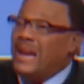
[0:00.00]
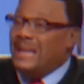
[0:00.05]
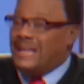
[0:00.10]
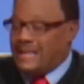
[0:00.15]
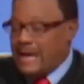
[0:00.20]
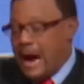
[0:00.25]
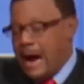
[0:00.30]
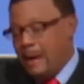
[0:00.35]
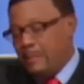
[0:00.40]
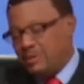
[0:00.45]

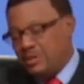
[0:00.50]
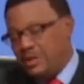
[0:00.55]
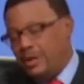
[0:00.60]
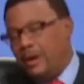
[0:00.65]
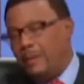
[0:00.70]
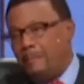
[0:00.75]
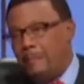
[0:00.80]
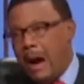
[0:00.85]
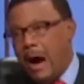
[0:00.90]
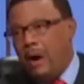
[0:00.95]
However,
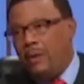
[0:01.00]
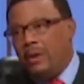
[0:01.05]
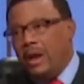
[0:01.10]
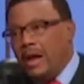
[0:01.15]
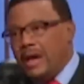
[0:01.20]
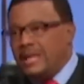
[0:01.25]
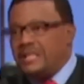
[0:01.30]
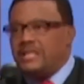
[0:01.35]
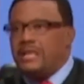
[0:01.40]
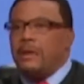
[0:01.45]
in a
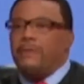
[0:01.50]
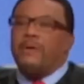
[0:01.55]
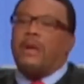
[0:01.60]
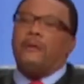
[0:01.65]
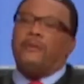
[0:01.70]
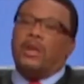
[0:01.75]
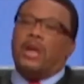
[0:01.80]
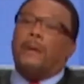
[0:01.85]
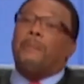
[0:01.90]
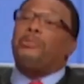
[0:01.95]
surprising
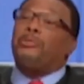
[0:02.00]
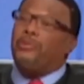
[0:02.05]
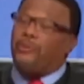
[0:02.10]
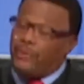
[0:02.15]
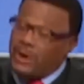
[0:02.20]
twist, just